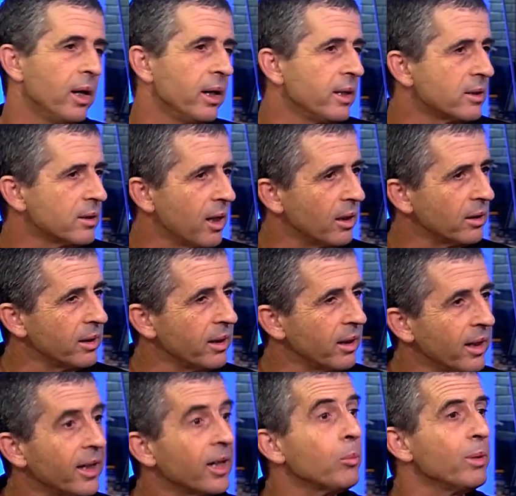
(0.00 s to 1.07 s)
It starts in
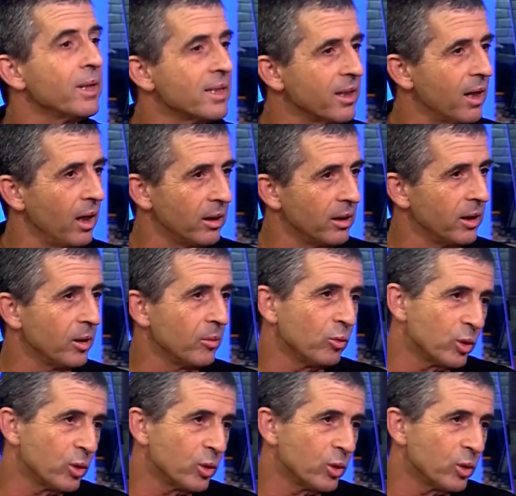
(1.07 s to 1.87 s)
Khir Betzadim,